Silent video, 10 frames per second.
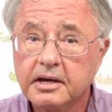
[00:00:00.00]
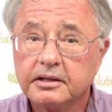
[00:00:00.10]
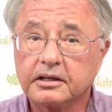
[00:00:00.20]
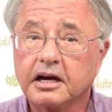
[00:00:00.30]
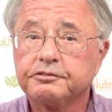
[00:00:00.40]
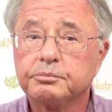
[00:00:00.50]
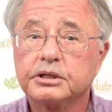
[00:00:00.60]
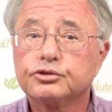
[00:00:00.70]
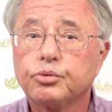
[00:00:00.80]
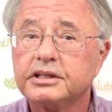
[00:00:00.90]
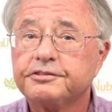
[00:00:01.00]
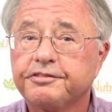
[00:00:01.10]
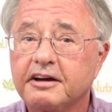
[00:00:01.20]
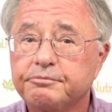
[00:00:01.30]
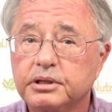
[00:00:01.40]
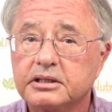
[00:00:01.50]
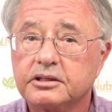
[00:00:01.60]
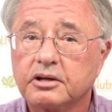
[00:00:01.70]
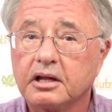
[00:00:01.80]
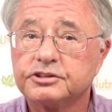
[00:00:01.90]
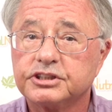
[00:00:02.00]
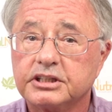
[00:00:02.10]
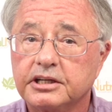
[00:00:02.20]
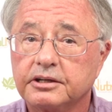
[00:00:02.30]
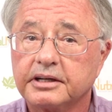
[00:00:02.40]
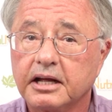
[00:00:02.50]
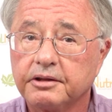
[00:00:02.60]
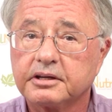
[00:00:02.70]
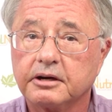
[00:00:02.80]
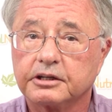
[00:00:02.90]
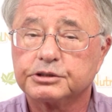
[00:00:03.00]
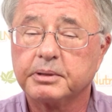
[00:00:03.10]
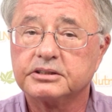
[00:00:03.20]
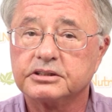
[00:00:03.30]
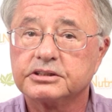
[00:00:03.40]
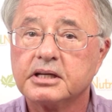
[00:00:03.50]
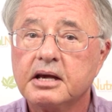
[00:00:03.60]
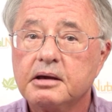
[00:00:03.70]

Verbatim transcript: the government $25 billion a year in healthcare expenses